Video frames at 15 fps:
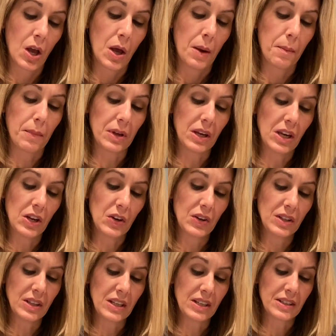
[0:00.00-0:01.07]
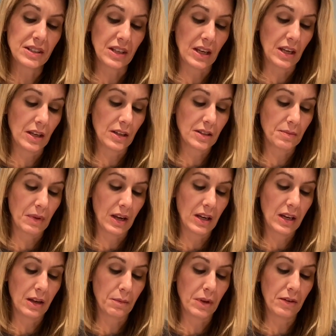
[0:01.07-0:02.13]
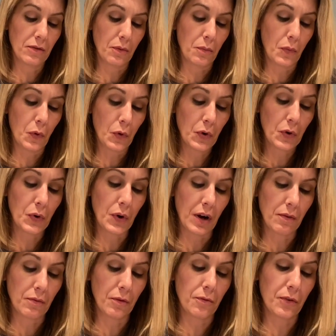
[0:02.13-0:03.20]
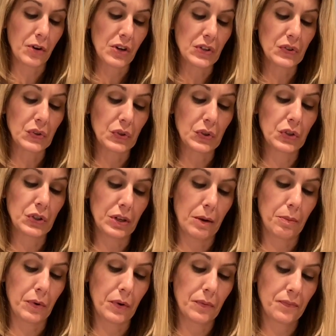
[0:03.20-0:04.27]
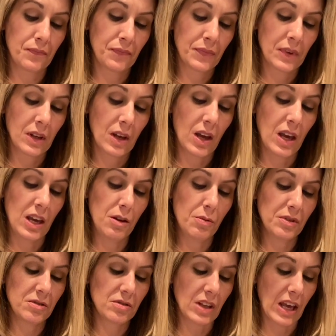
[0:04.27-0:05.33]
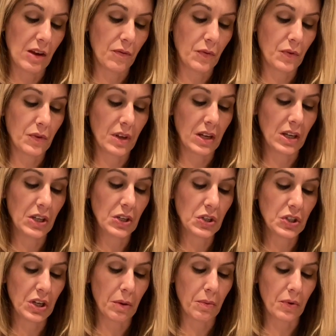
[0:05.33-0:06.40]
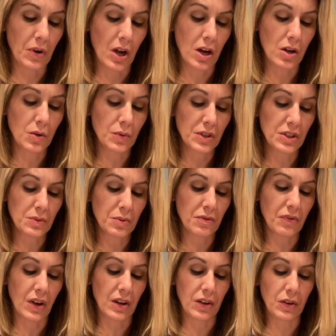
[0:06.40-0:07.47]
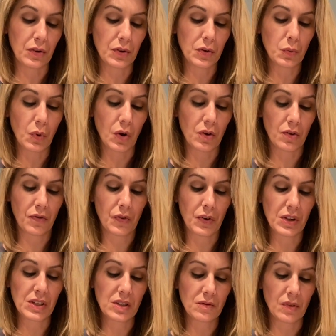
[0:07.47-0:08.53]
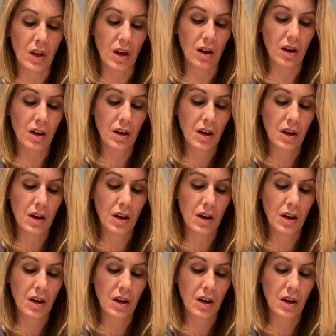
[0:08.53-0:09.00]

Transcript: But hearing these things made him even more grateful for his good shepherd. He was thankful that his shepherd always provided good water for his flock,